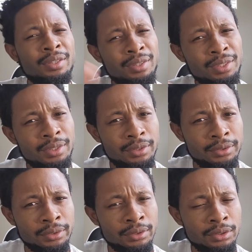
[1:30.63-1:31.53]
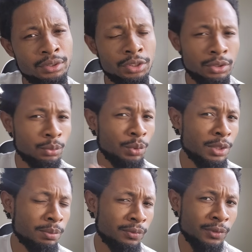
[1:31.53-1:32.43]
And then, just
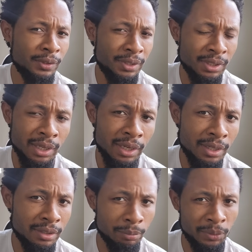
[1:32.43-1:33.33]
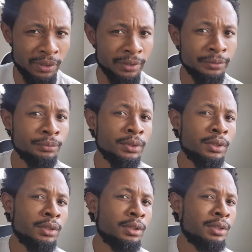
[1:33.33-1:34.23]
weeks before this haze appeared,
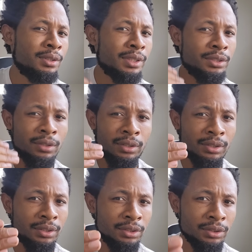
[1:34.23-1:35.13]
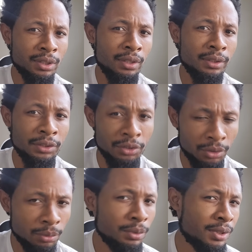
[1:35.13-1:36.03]
they started
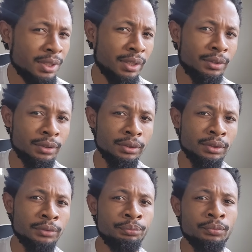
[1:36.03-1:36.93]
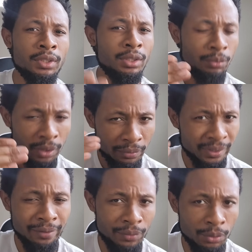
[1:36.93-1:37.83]
installing new detectors, and we
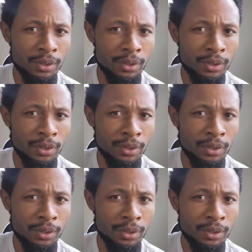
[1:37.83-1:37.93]
even have